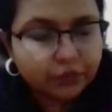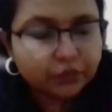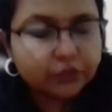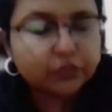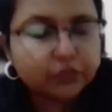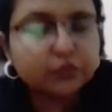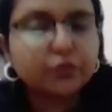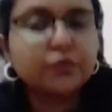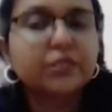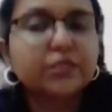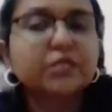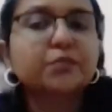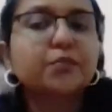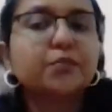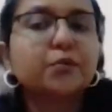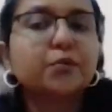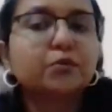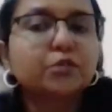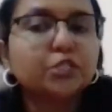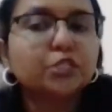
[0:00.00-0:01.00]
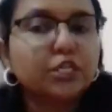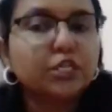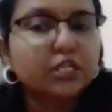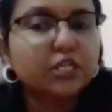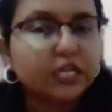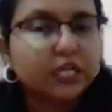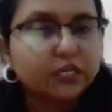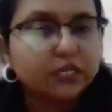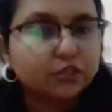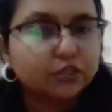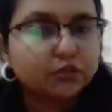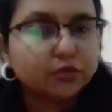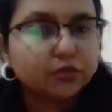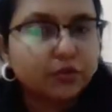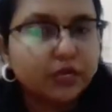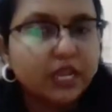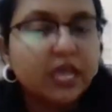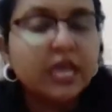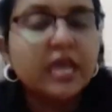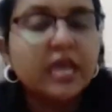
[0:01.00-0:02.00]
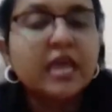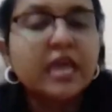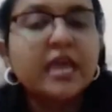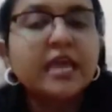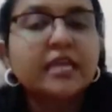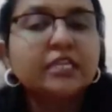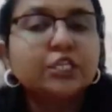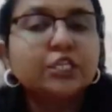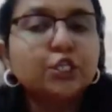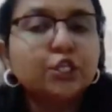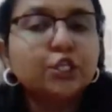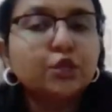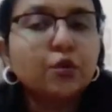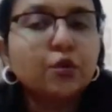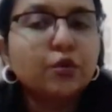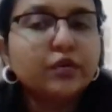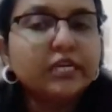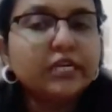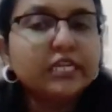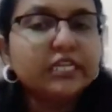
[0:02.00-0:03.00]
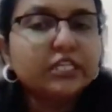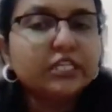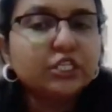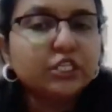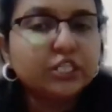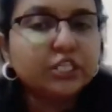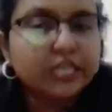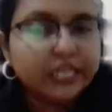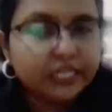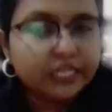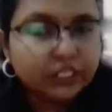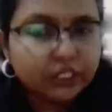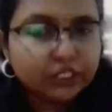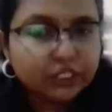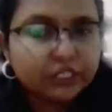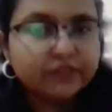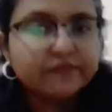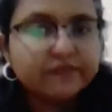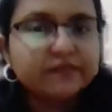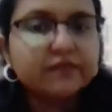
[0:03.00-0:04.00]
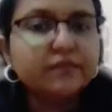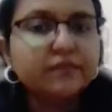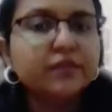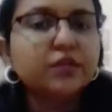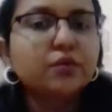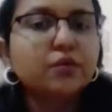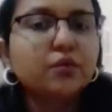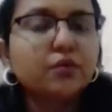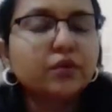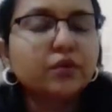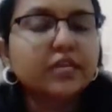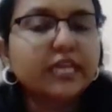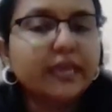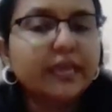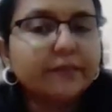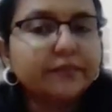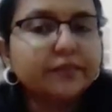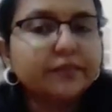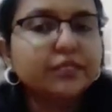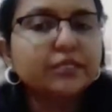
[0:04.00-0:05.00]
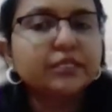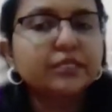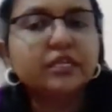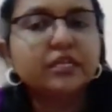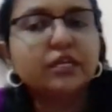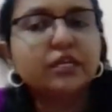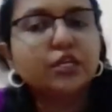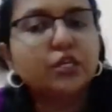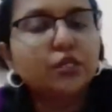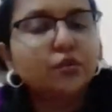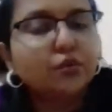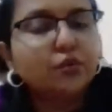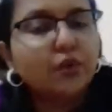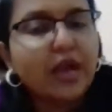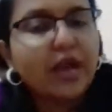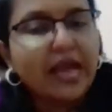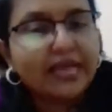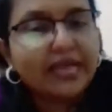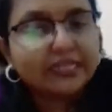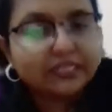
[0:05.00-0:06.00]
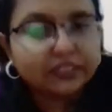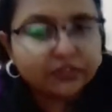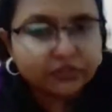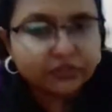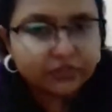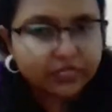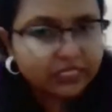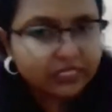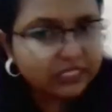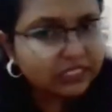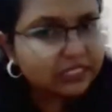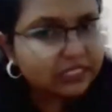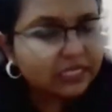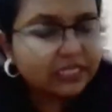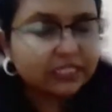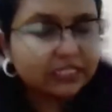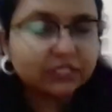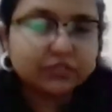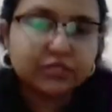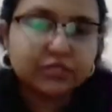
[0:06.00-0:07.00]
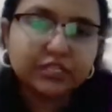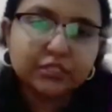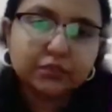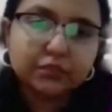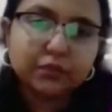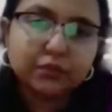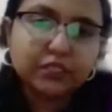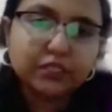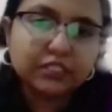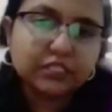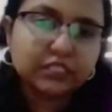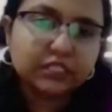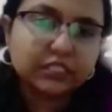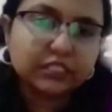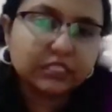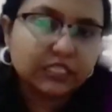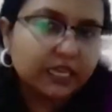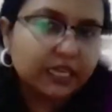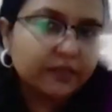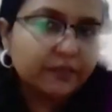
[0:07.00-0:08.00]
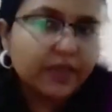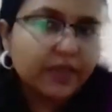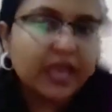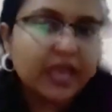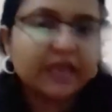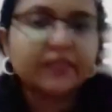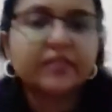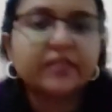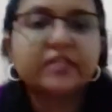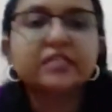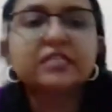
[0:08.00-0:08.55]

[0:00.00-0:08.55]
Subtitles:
So with portion control, she only changed, the women kept the cue as stress. The stress was the same and the